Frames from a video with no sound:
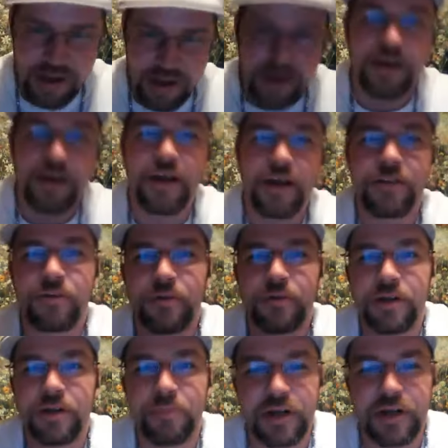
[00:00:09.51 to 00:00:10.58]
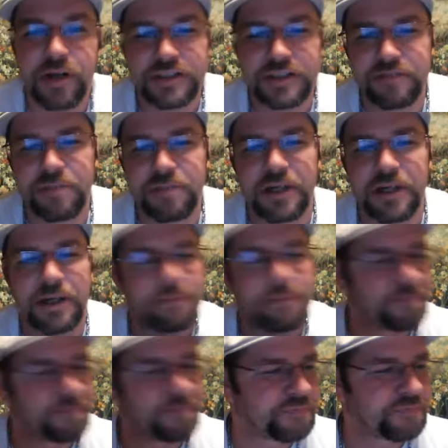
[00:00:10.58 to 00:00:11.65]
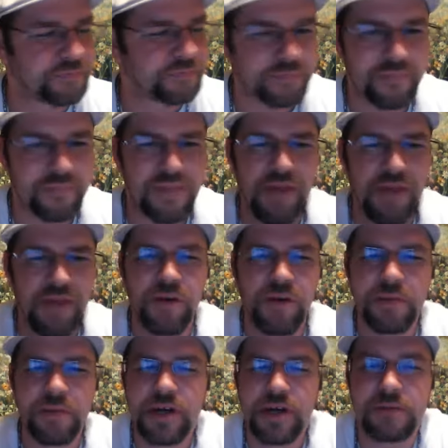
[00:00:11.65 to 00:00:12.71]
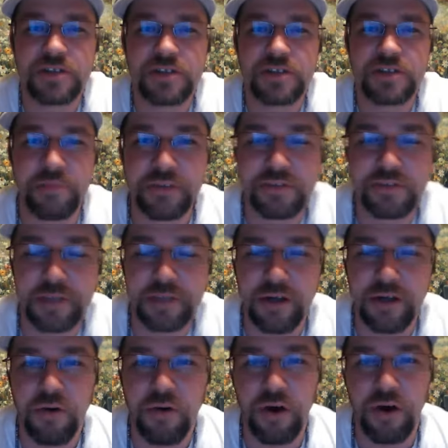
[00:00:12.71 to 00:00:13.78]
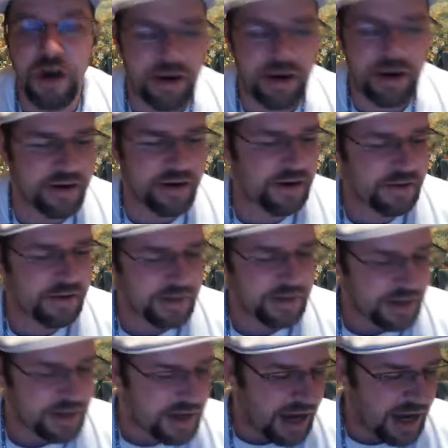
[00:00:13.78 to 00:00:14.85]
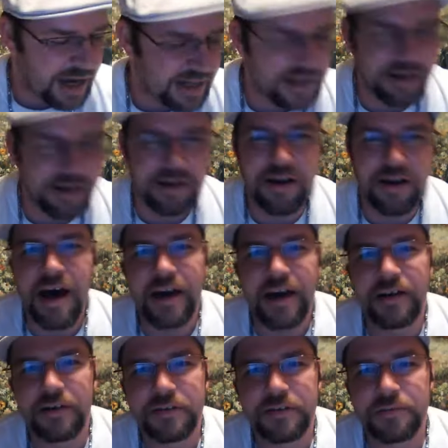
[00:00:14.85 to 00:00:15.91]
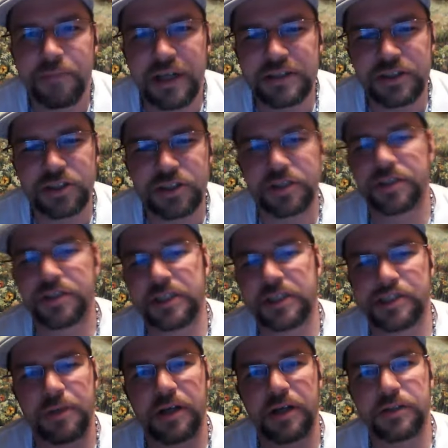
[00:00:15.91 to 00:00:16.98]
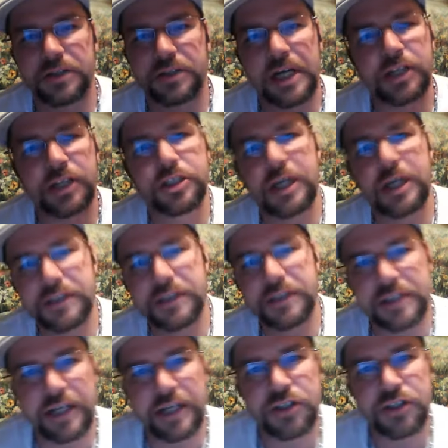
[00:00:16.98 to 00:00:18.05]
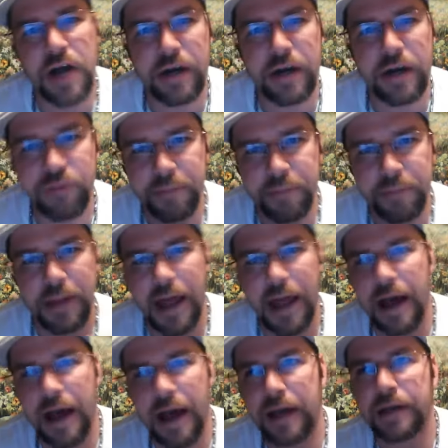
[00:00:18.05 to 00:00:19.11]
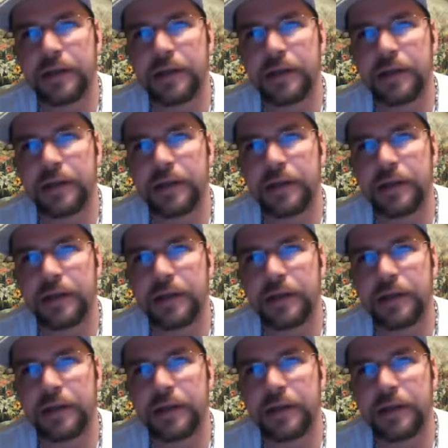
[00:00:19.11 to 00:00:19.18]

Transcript: Nothing real impressive, but wanted to bring up something that's been going on. I get a lot of messages and emails, and as you guys see, I try to reply